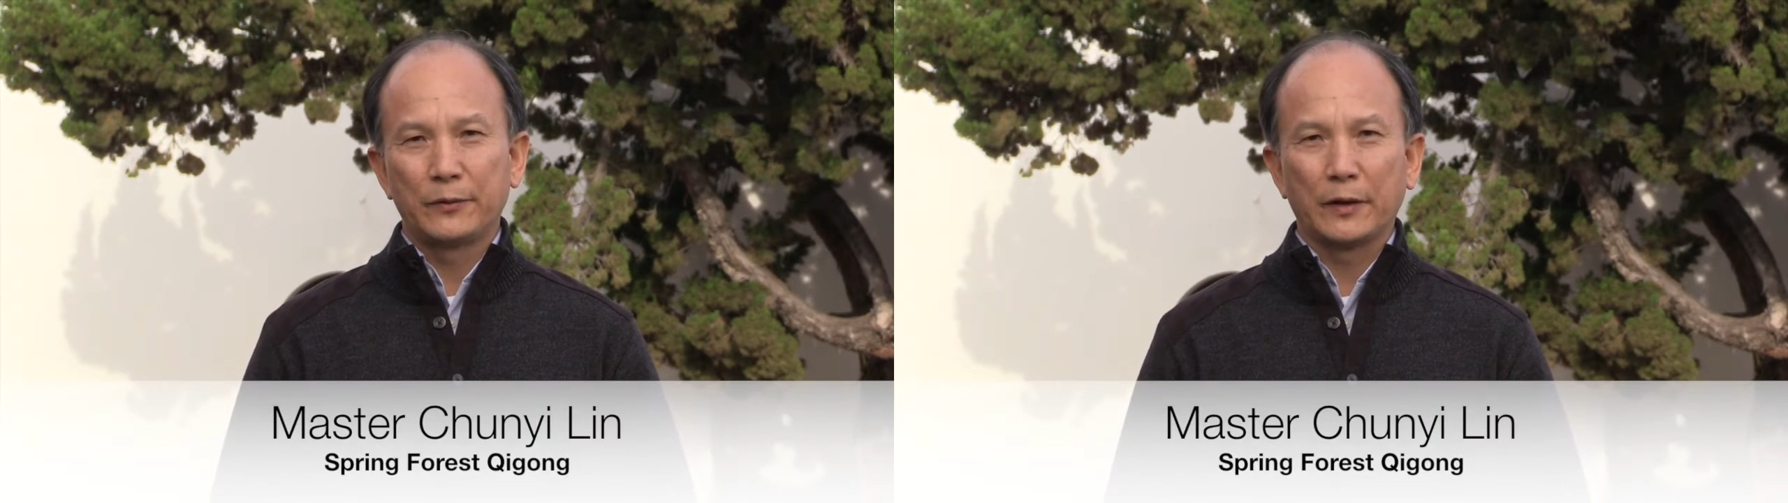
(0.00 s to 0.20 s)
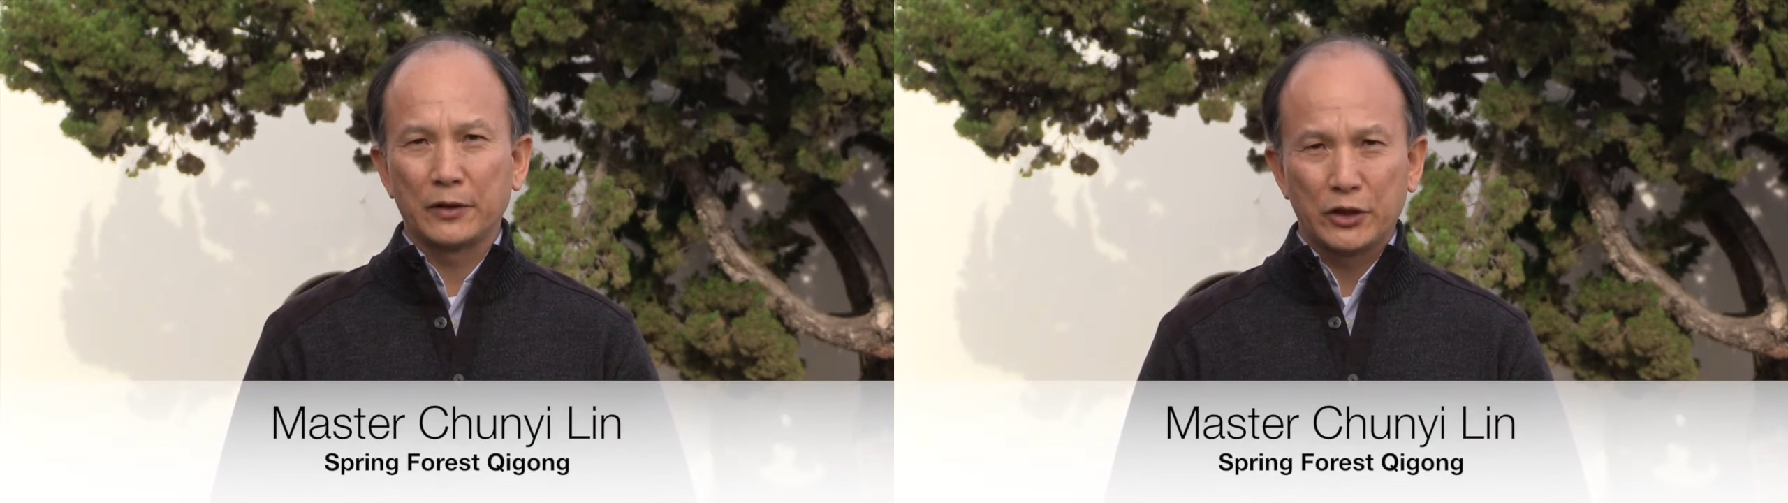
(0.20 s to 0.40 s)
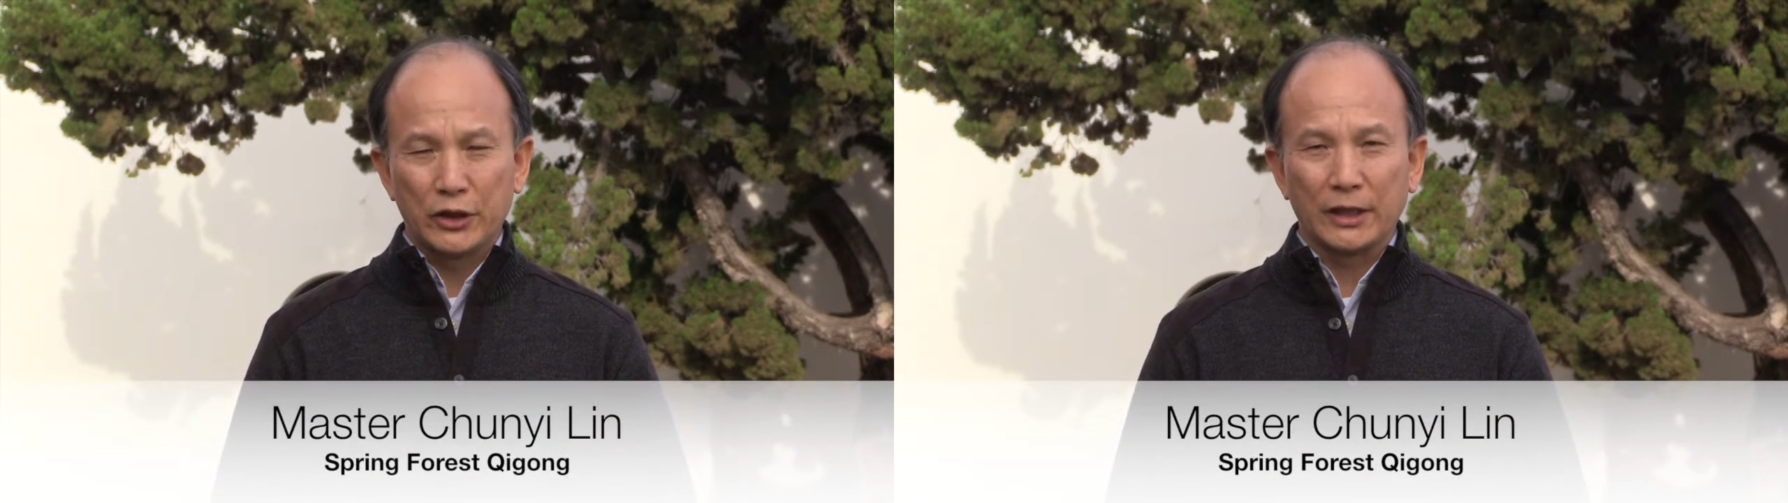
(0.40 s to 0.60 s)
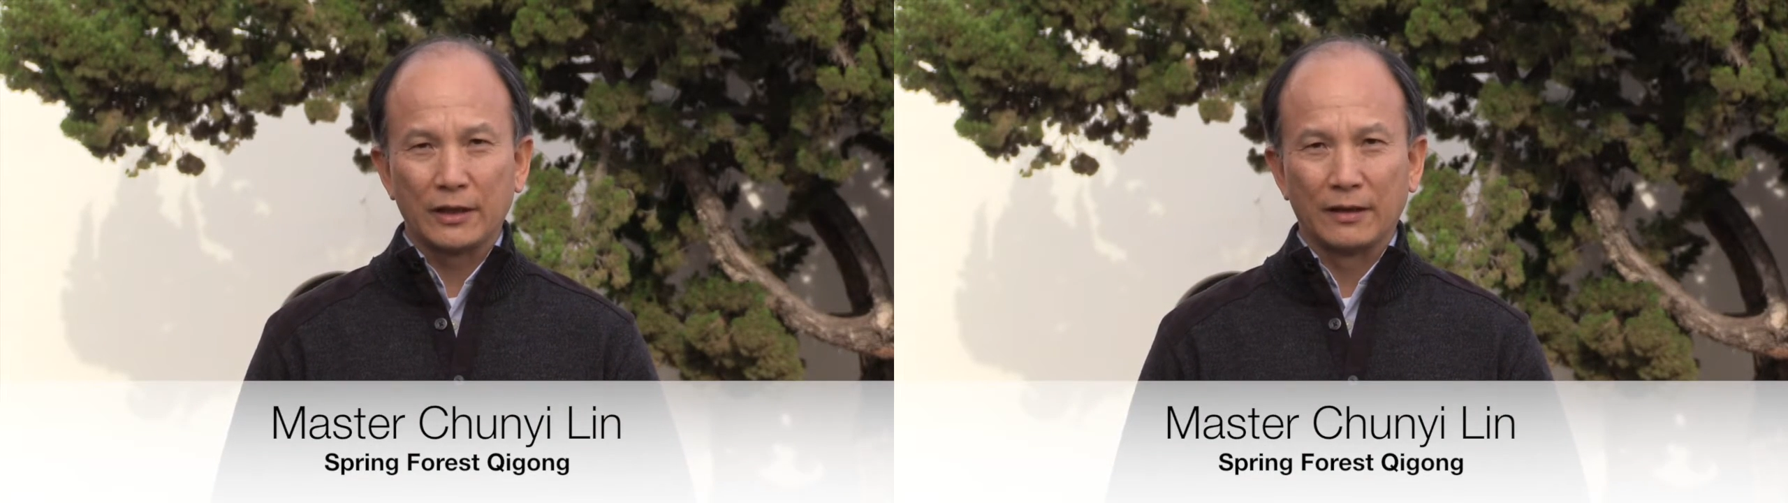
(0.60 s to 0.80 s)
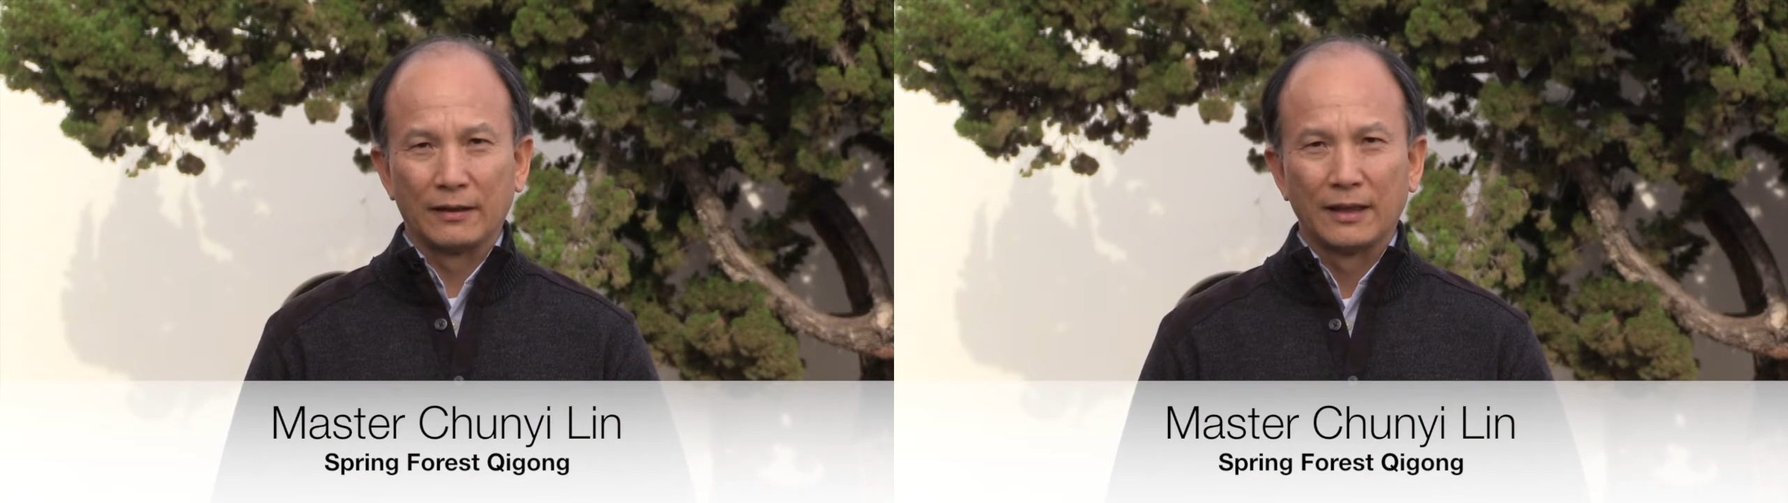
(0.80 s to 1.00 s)
Forest
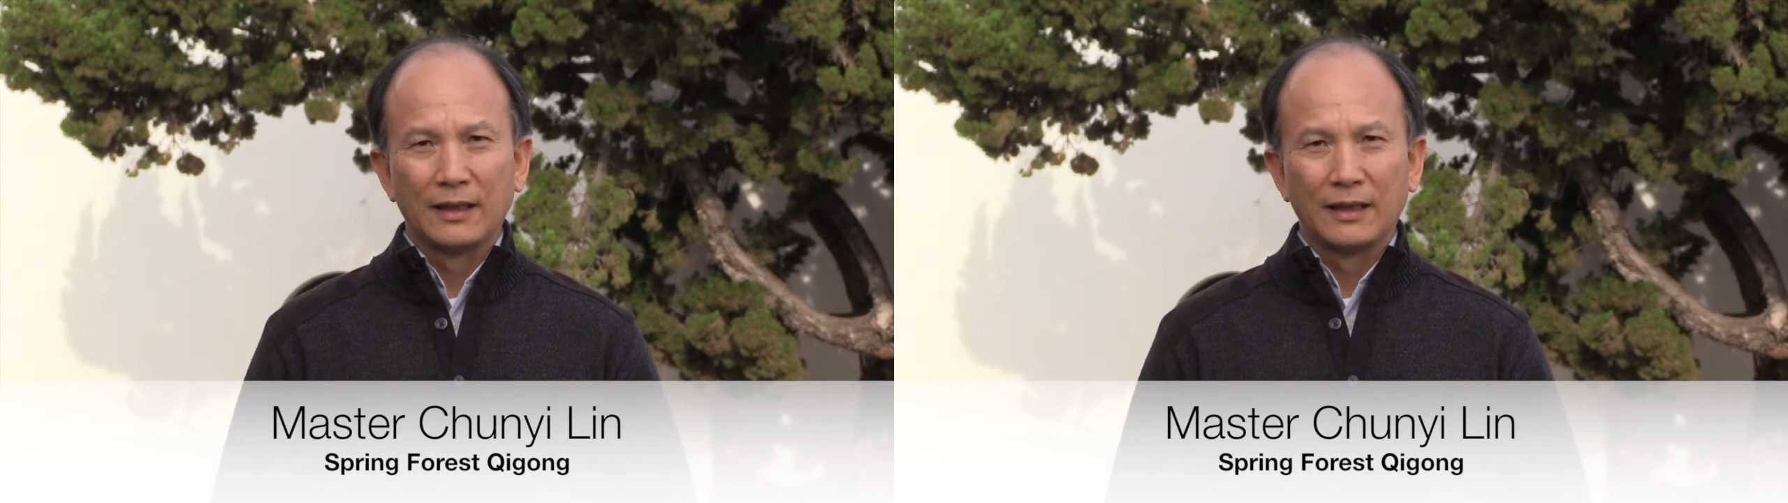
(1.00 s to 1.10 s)
Qigong.